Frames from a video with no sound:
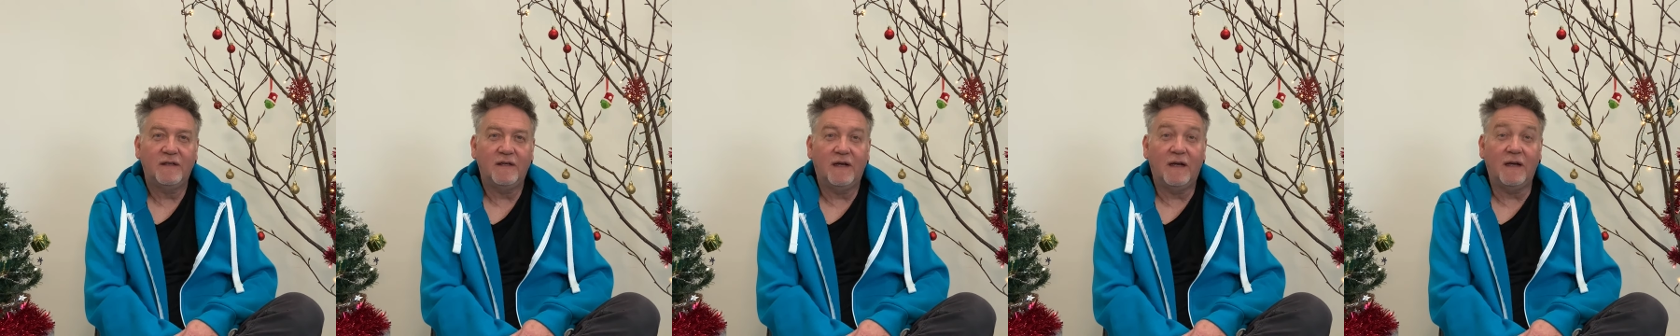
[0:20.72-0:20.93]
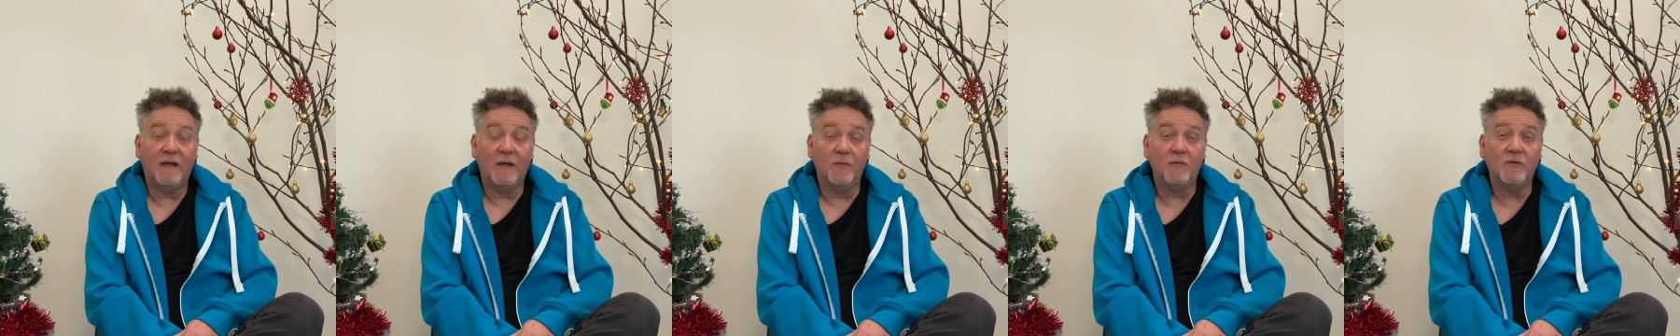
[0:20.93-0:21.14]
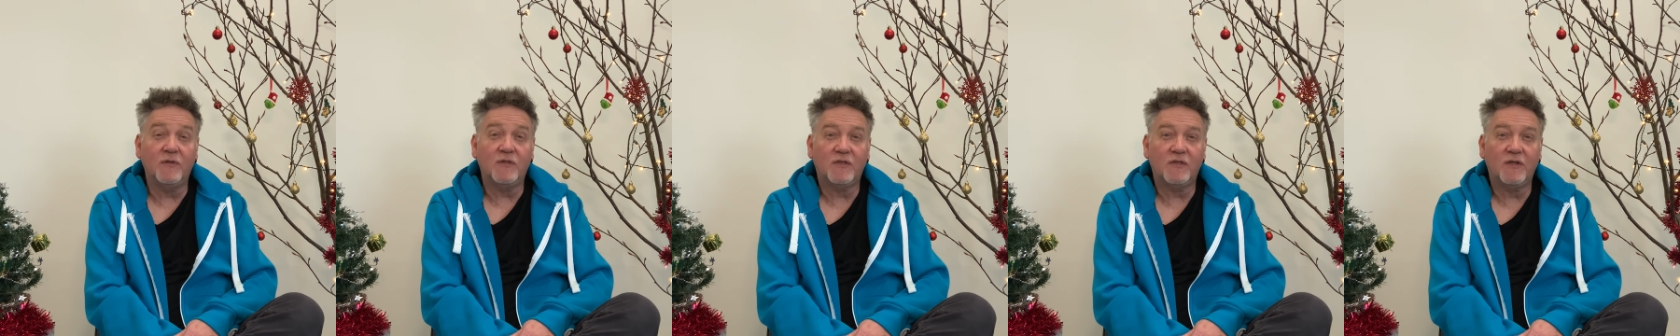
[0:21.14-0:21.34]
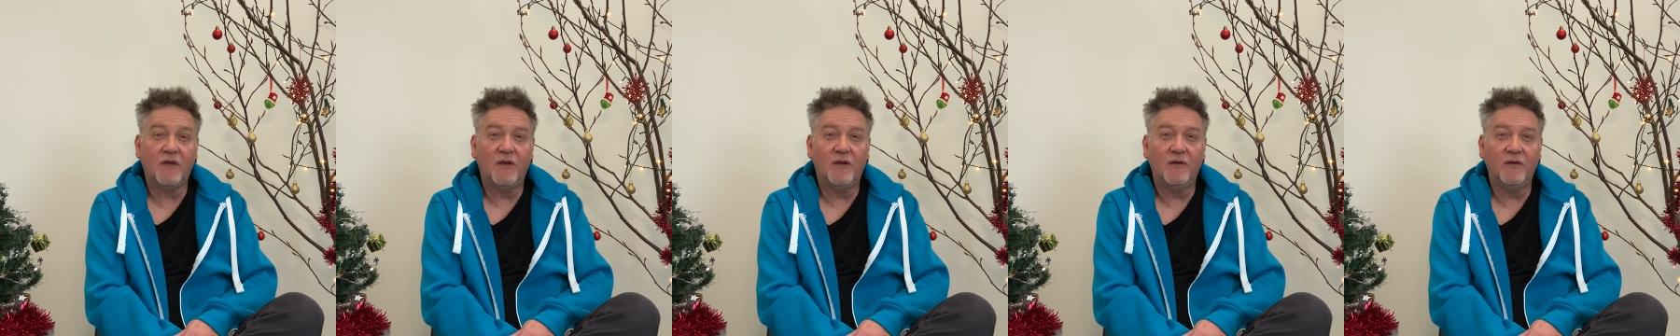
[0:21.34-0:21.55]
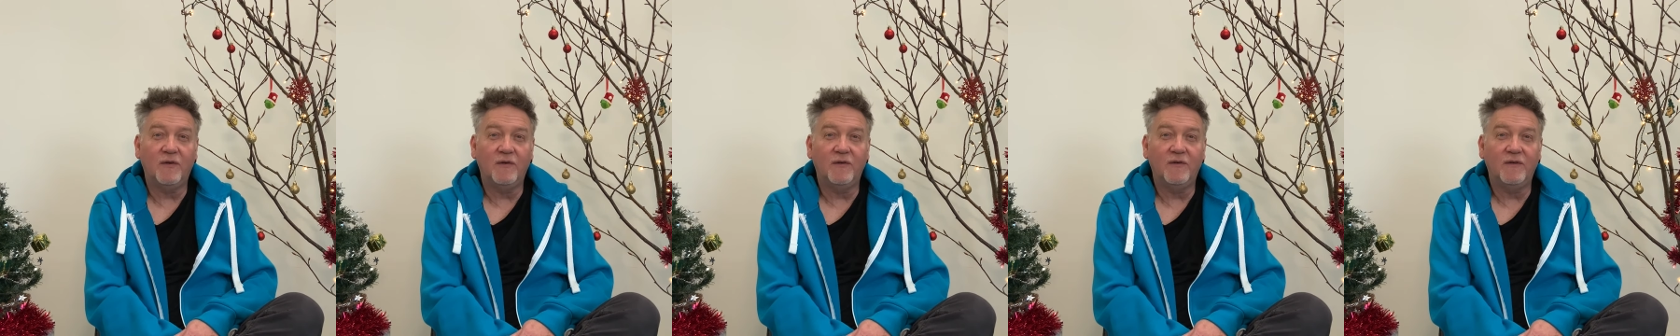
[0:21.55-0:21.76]
And it was
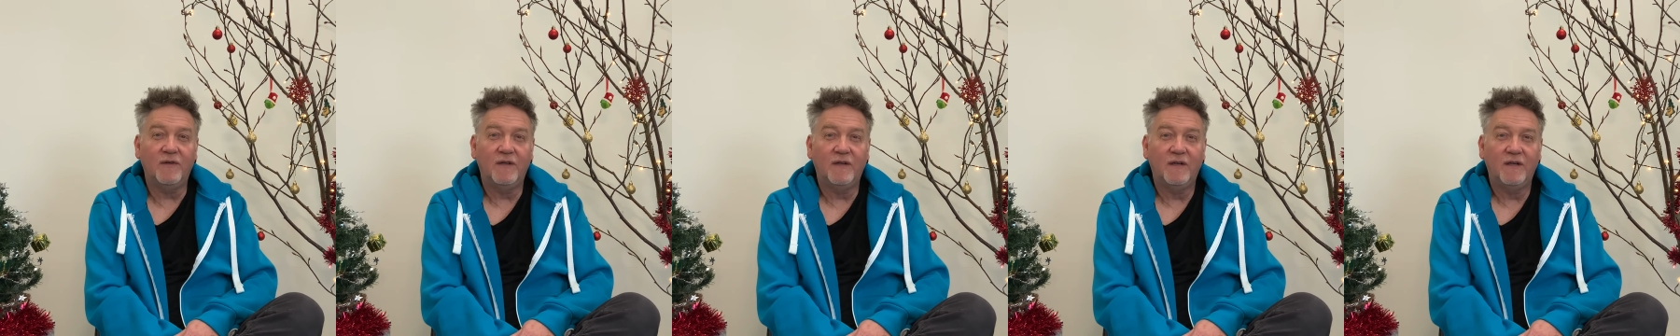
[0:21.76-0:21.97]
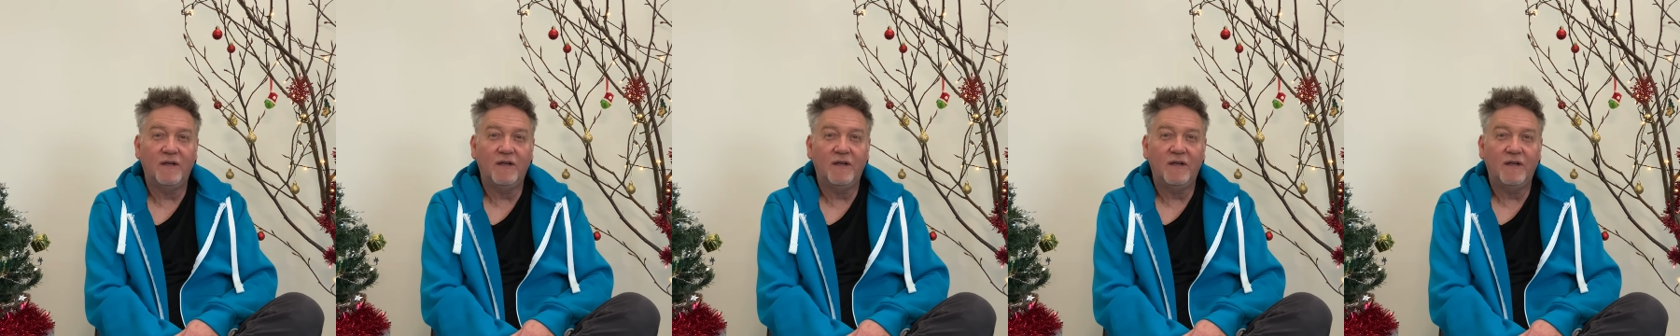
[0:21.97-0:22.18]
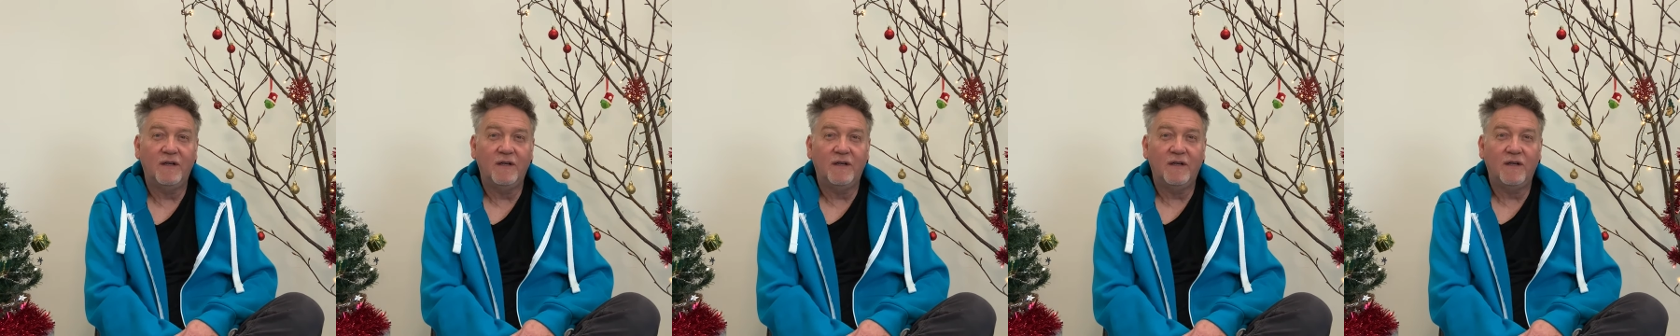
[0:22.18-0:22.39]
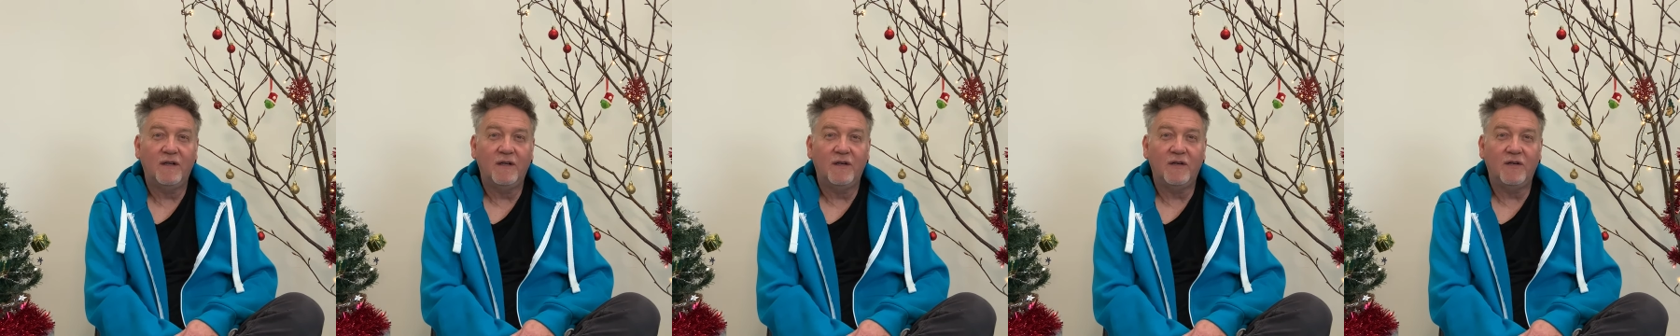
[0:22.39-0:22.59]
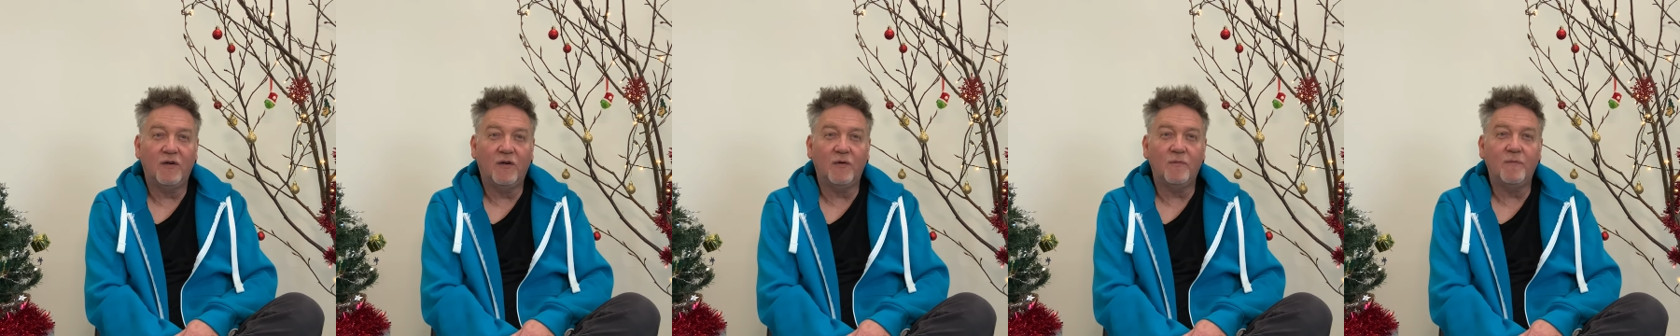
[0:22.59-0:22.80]
so.
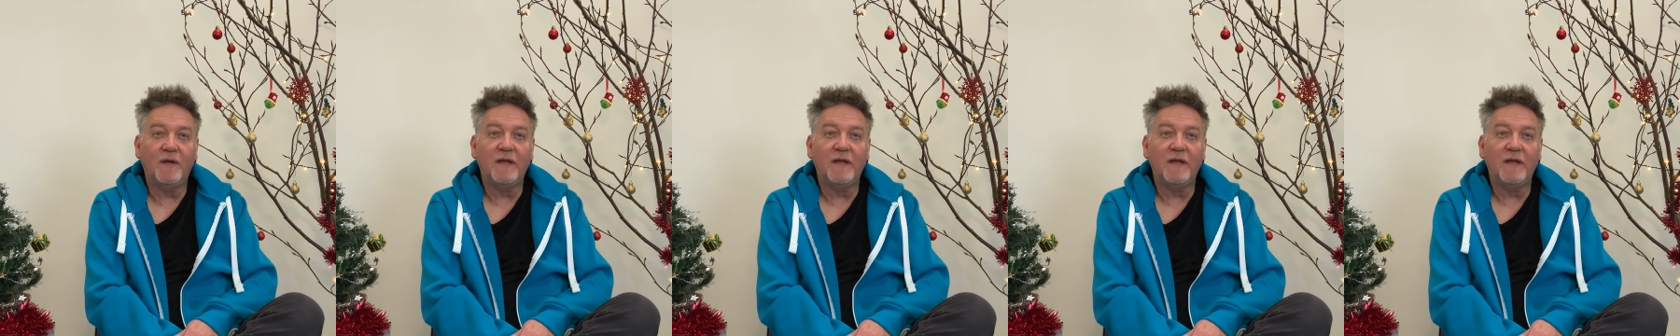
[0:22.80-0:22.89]
God